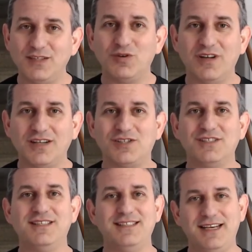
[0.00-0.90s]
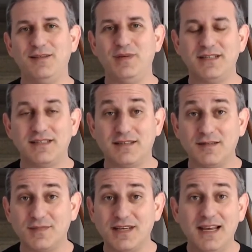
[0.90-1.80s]
Introduction to Database
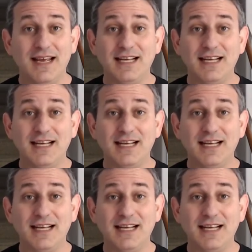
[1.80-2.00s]
Systems.